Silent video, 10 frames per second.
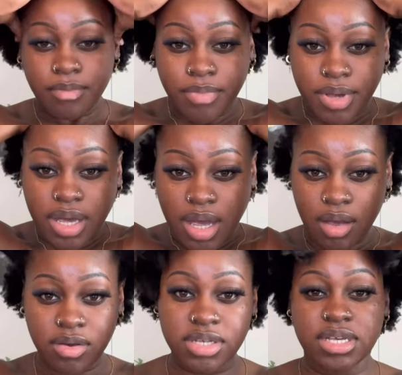But
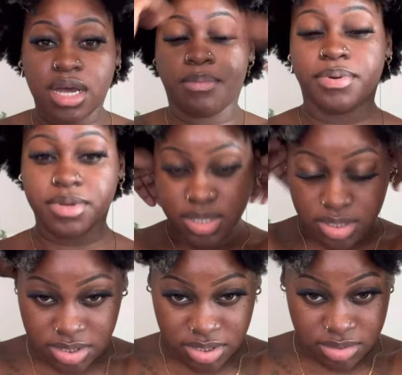I always gotta
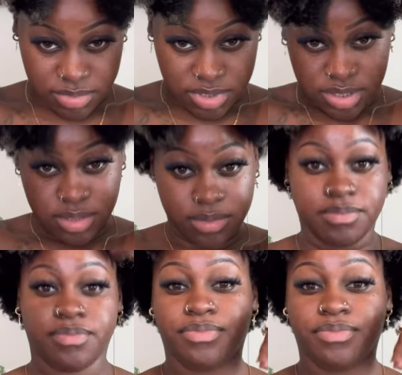put some, um,